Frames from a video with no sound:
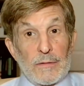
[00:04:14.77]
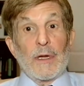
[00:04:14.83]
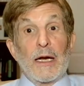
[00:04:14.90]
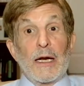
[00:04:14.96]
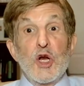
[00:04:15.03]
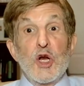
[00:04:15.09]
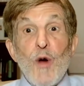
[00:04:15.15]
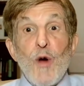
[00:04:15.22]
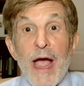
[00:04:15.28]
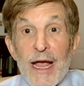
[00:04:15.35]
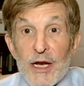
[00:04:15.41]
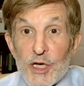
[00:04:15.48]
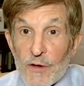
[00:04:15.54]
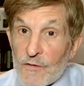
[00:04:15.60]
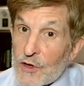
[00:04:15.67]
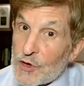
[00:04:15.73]
new age
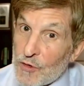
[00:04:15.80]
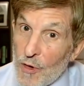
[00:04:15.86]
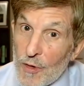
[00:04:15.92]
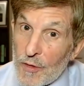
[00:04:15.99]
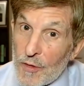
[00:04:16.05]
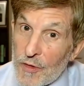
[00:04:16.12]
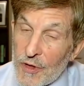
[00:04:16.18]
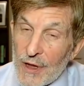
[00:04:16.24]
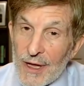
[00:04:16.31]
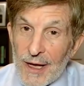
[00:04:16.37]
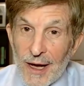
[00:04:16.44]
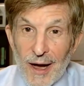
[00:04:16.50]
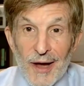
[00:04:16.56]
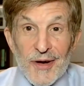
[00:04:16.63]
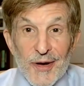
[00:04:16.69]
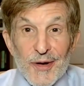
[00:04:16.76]
of truth
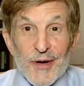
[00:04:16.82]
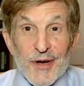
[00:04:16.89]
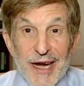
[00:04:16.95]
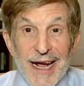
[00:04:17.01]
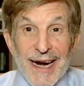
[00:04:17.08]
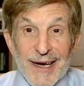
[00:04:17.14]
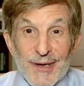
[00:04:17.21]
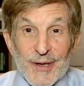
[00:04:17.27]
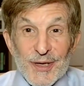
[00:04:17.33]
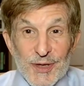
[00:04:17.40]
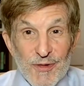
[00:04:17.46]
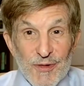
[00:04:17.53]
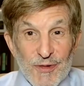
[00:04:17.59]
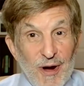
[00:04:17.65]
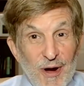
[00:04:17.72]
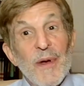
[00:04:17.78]
under Donald
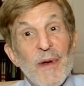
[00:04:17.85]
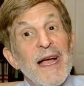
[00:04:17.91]
Trump.